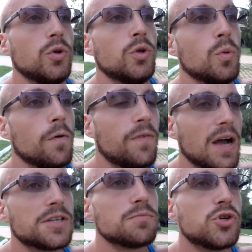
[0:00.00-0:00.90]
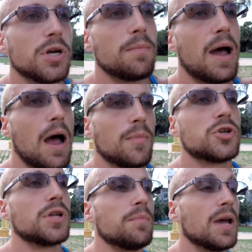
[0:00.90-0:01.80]
You will find some shit about how much
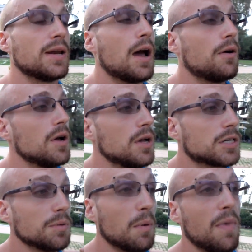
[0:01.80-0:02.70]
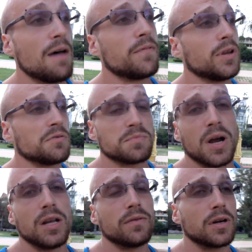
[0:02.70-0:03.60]
they make. Now, some of my videos
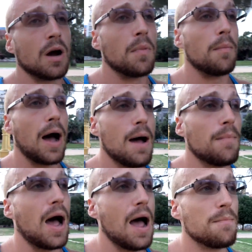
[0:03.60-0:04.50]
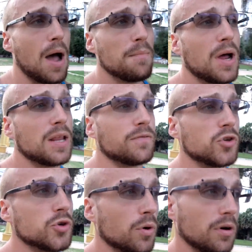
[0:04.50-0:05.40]
might even come up. I'm not even
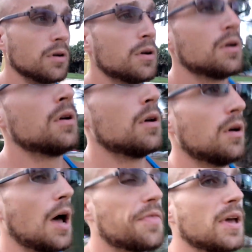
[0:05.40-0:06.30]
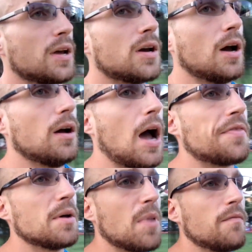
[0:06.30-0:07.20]
sure. I think
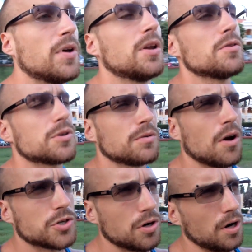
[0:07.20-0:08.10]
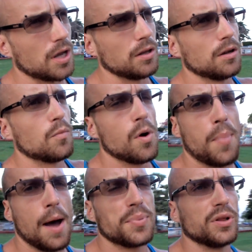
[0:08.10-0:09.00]
my videos are starting to get a little more
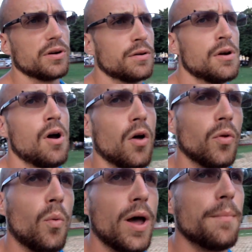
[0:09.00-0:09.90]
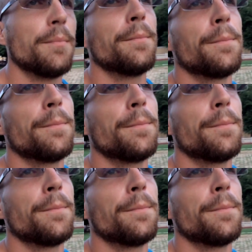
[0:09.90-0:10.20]
popular on the web.